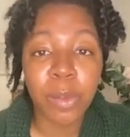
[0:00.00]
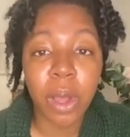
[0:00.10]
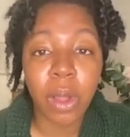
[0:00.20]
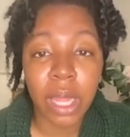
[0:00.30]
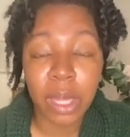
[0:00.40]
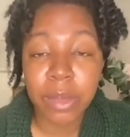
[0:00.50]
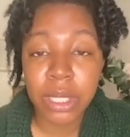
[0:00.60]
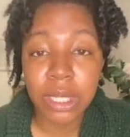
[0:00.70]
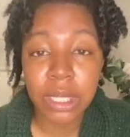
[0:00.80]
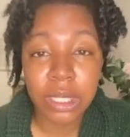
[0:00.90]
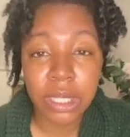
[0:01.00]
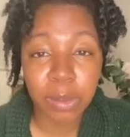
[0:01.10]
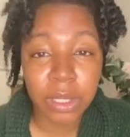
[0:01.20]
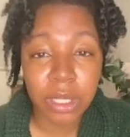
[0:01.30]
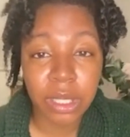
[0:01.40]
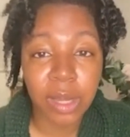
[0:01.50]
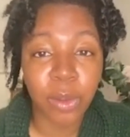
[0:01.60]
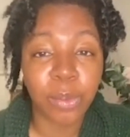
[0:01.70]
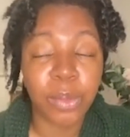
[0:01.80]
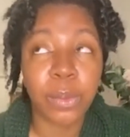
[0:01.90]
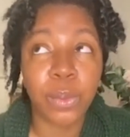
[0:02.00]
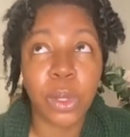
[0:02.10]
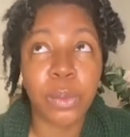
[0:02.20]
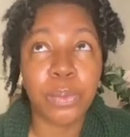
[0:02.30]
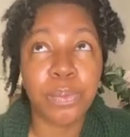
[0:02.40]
thing you talk about, like misconceptions and like with